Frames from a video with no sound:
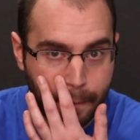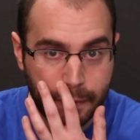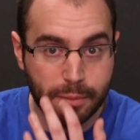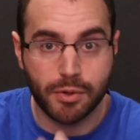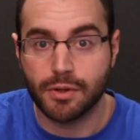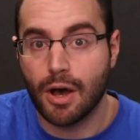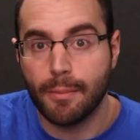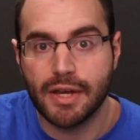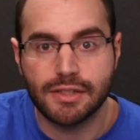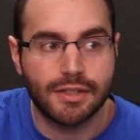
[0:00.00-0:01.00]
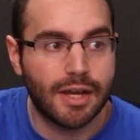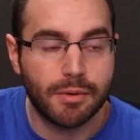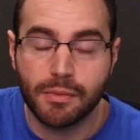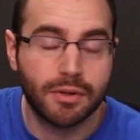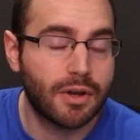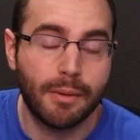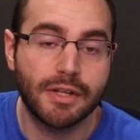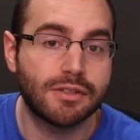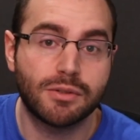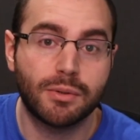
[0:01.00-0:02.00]
that Mortal Kombat did that, but Mortal
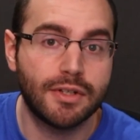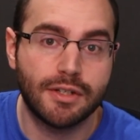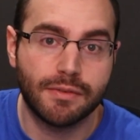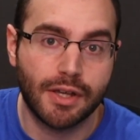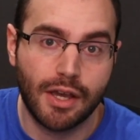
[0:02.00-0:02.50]
Kombat's a totally different